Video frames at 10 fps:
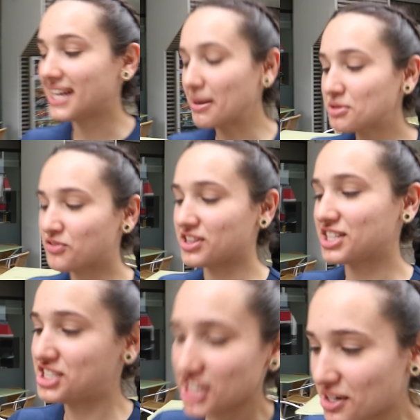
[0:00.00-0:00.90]
Named for
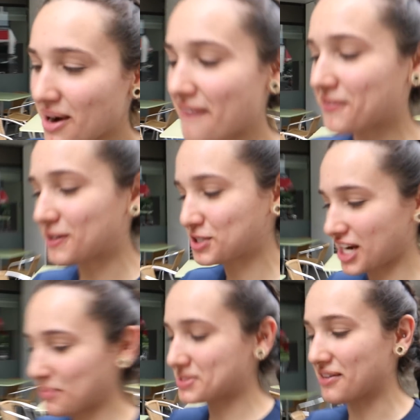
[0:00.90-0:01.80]
the geographical
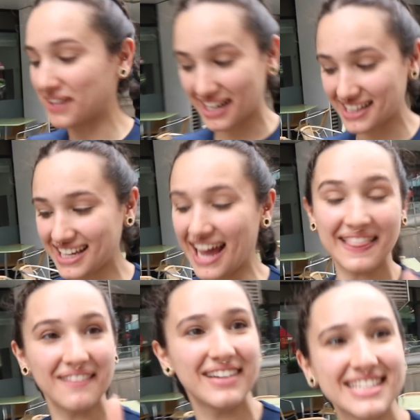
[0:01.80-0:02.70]
shapes of Italy
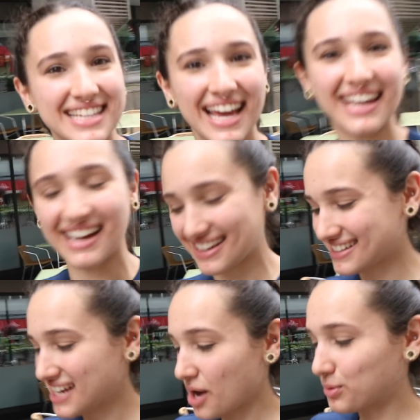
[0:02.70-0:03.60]
and Louisiana.
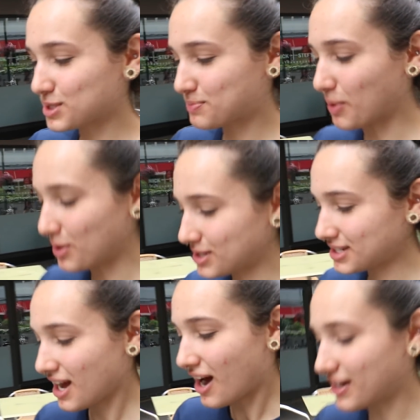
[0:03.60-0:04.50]
Was
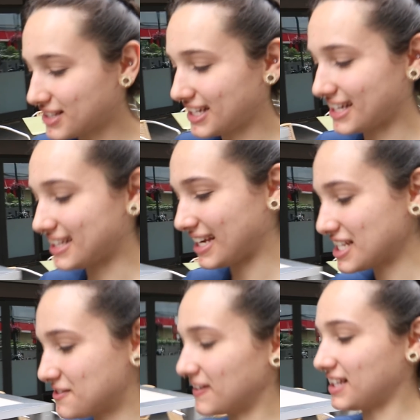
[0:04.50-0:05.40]
born on in the
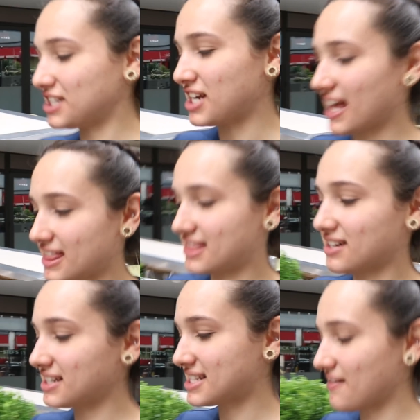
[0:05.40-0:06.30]
East Village at
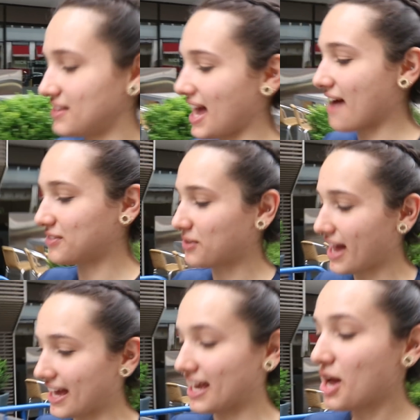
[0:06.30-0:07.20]
37 Avenue
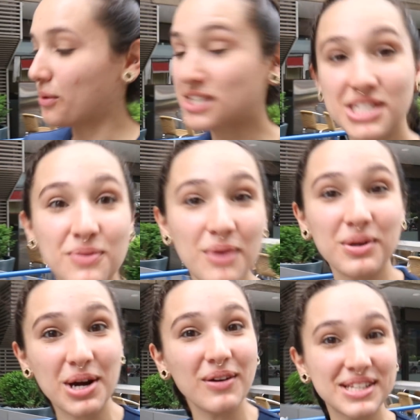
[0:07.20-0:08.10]
A, which is the one
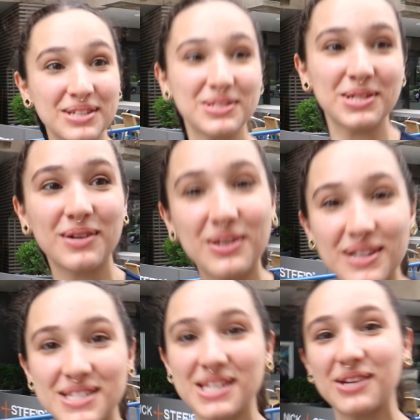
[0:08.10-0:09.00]
we're going to. So we're
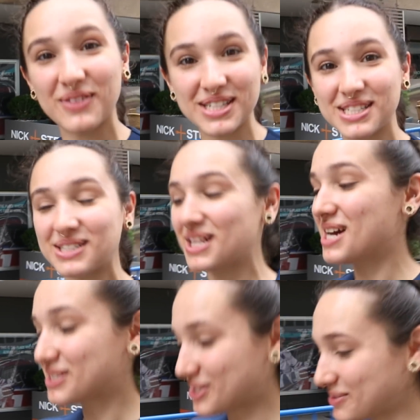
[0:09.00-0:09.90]
going to the original
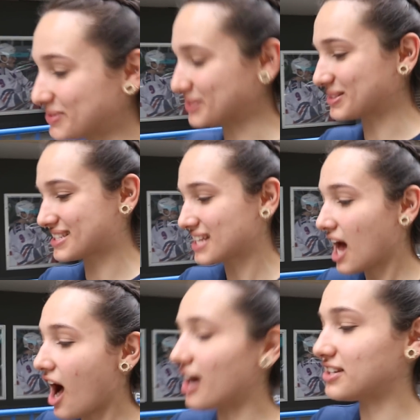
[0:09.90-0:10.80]
Two Boots
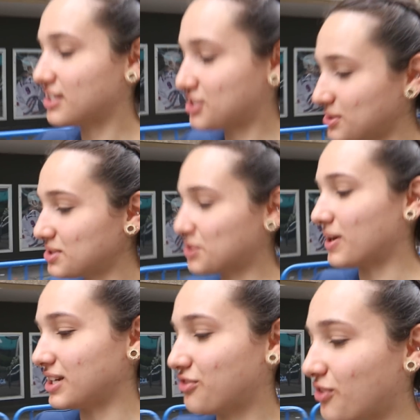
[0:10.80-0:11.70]
on June
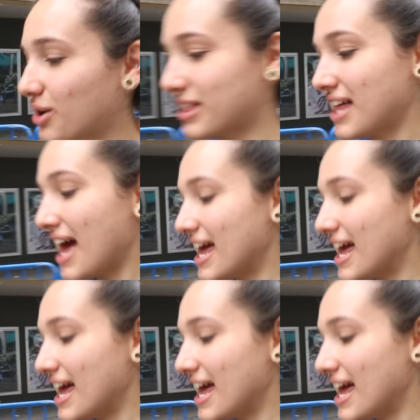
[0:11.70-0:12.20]
24th,